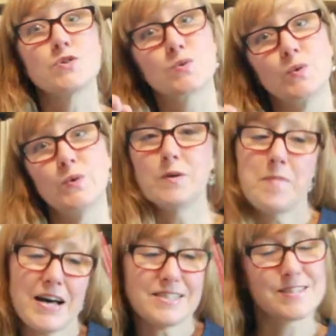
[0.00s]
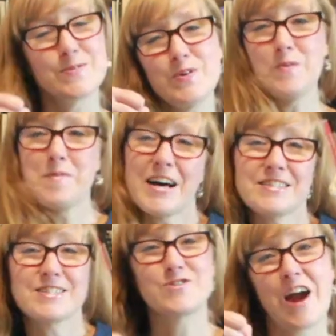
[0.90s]
School bus, school
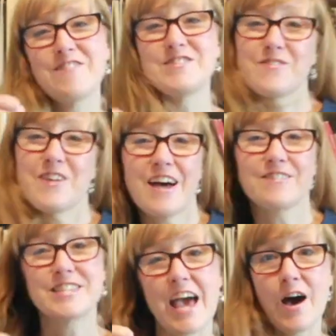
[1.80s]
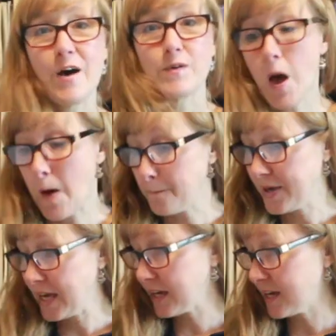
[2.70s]
bus drives around town,
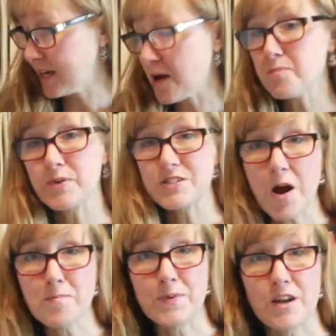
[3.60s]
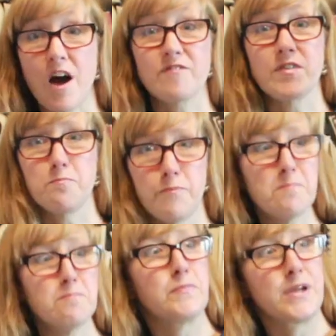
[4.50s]
picking up and dropping off and
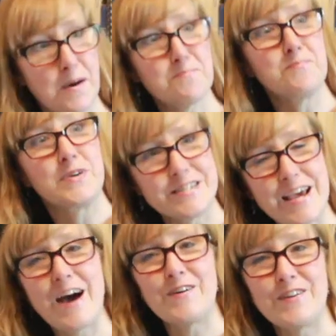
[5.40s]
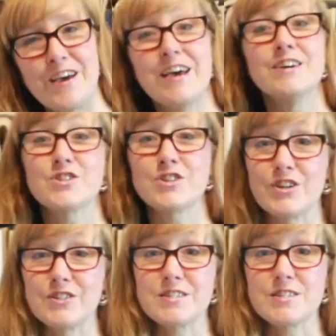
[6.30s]
bumping up and down.
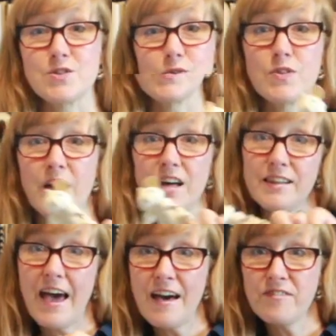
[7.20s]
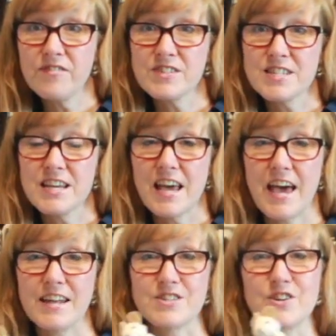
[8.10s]
Turns to the left
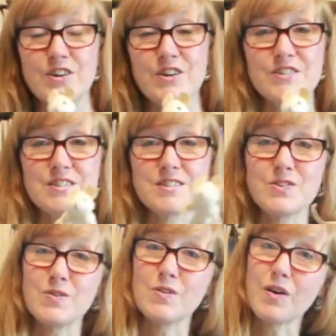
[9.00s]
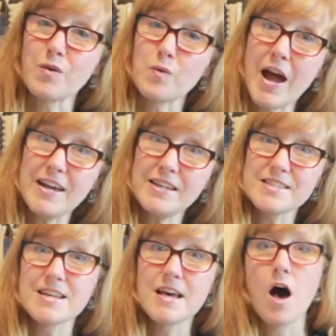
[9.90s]
and turns to the right.